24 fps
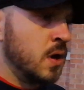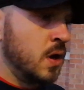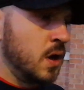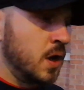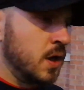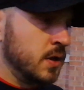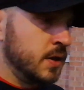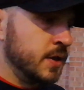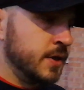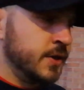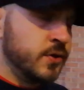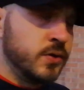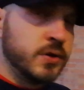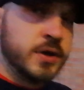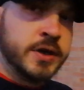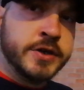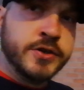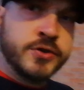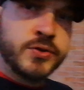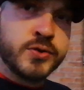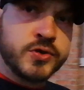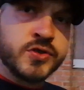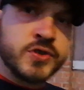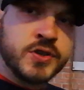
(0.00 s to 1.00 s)
A little
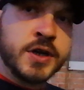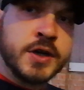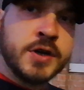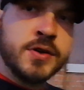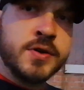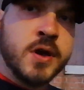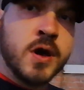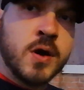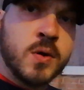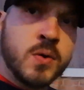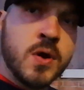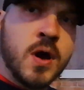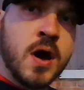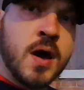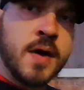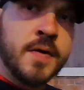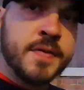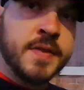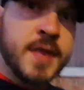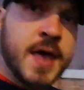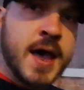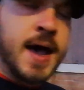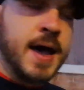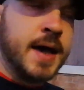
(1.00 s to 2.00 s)
interesting note
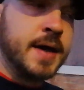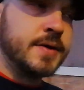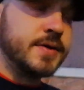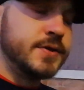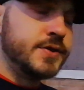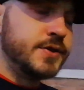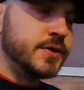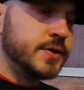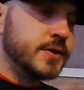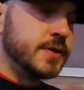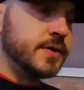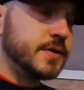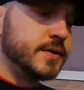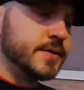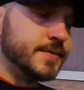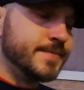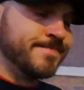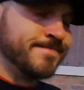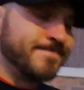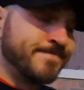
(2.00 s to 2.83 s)
on that. Your